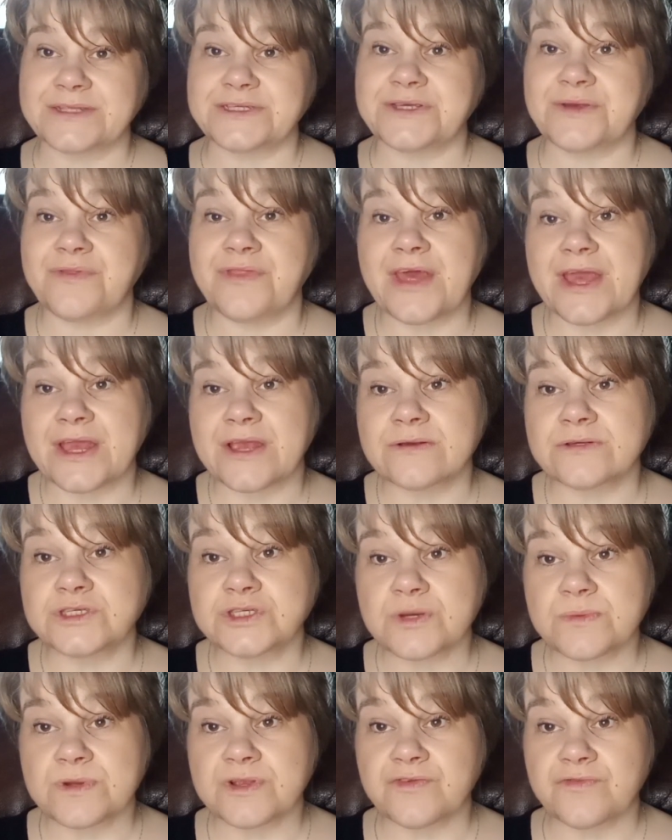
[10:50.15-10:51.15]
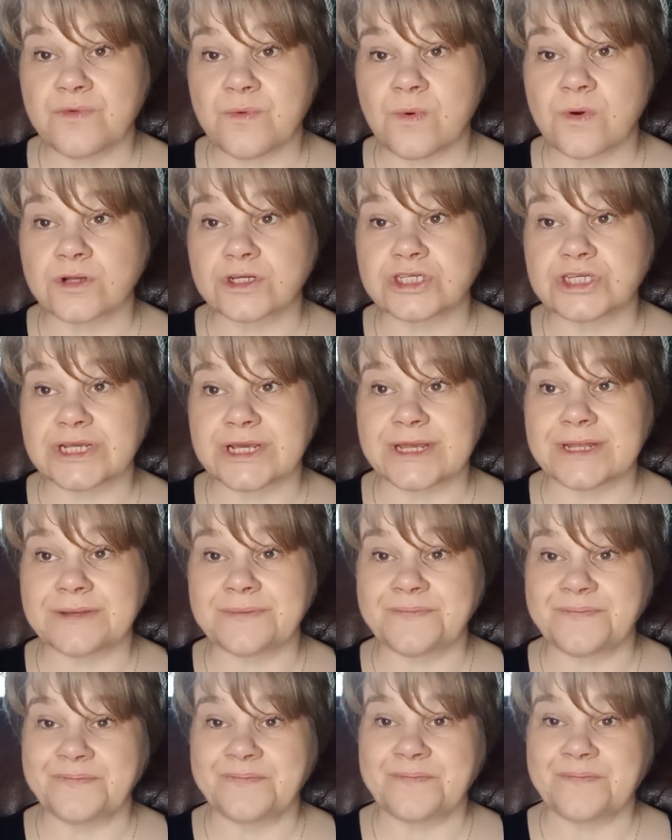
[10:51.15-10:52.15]
So thank you so much for
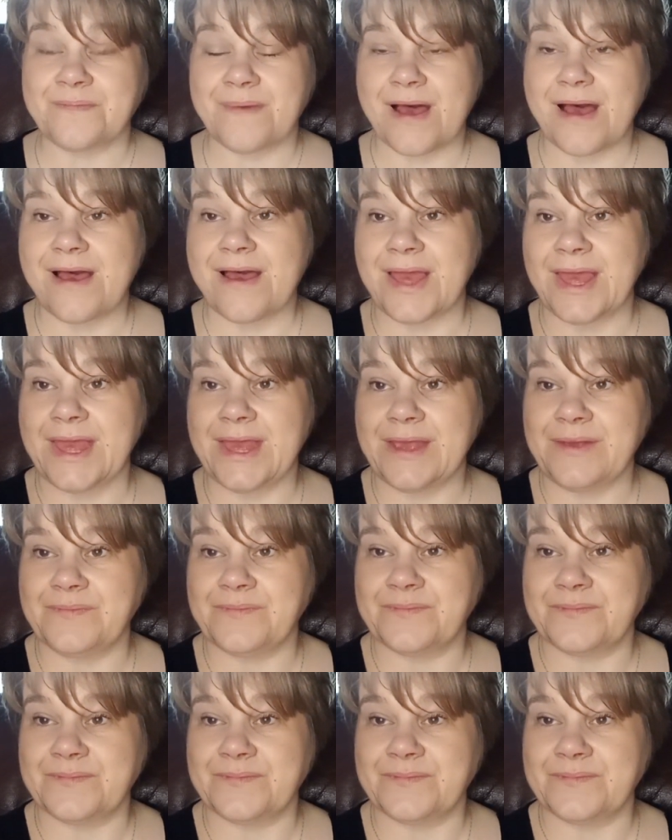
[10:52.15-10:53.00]
watching. Bye.